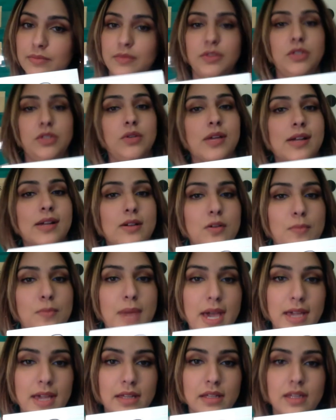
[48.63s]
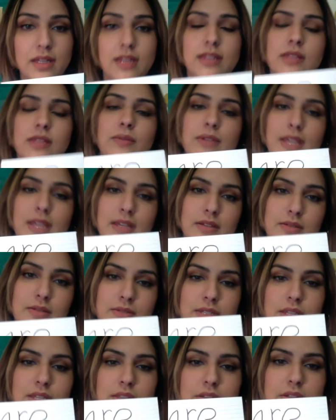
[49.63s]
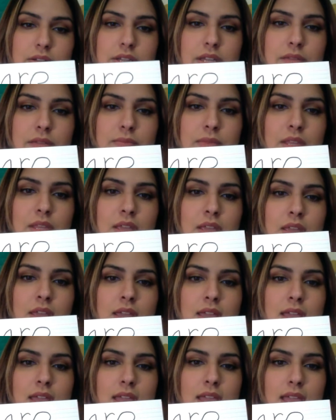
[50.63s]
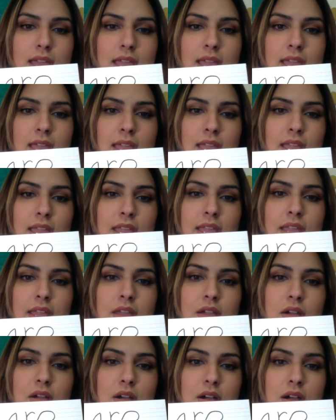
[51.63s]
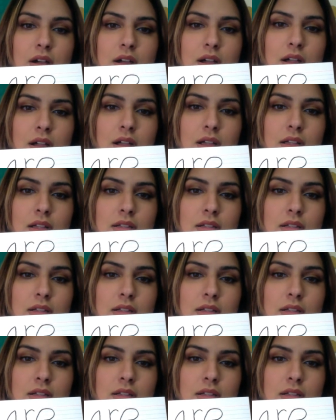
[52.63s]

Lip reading: you echo back, and then we echo together, okay? A-R-E-R.